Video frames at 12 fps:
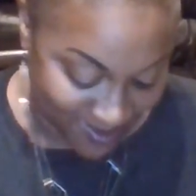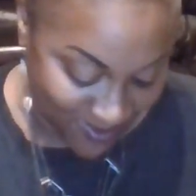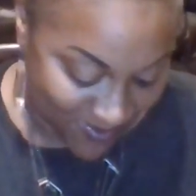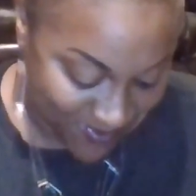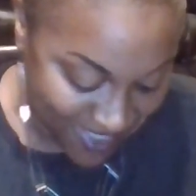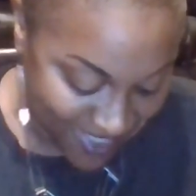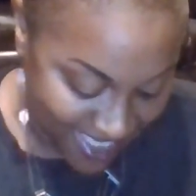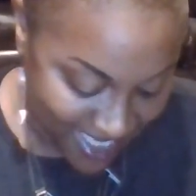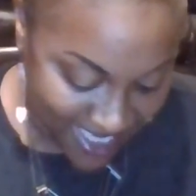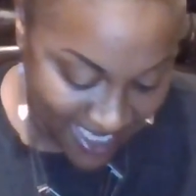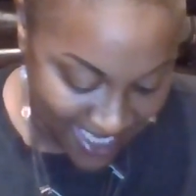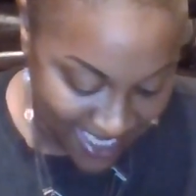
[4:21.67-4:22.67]
So
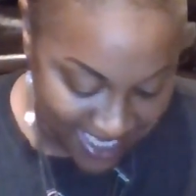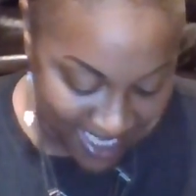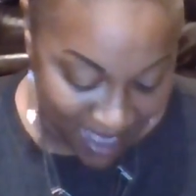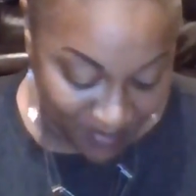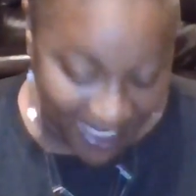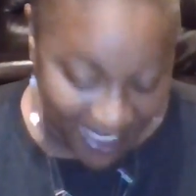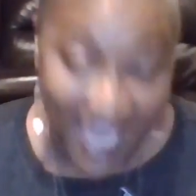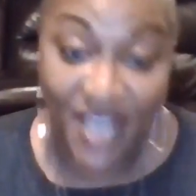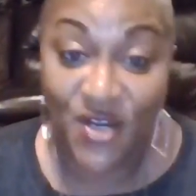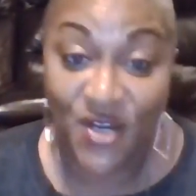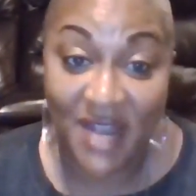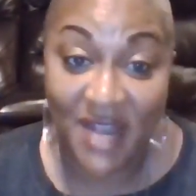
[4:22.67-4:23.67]
I'm
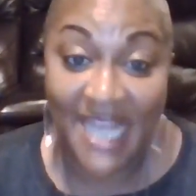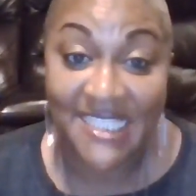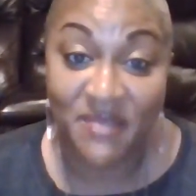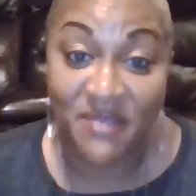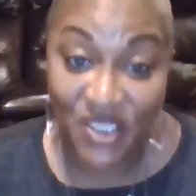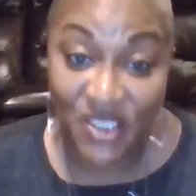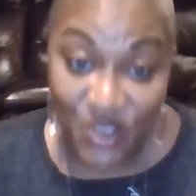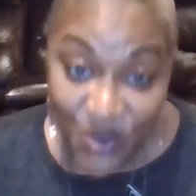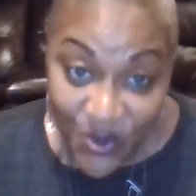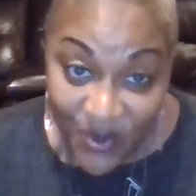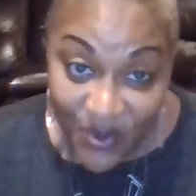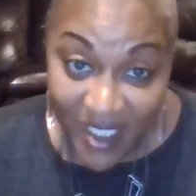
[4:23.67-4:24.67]
categorizing my
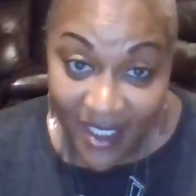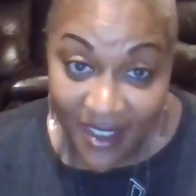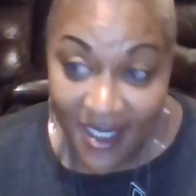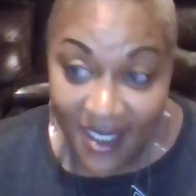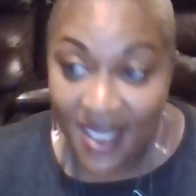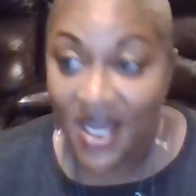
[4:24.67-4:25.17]
jewelry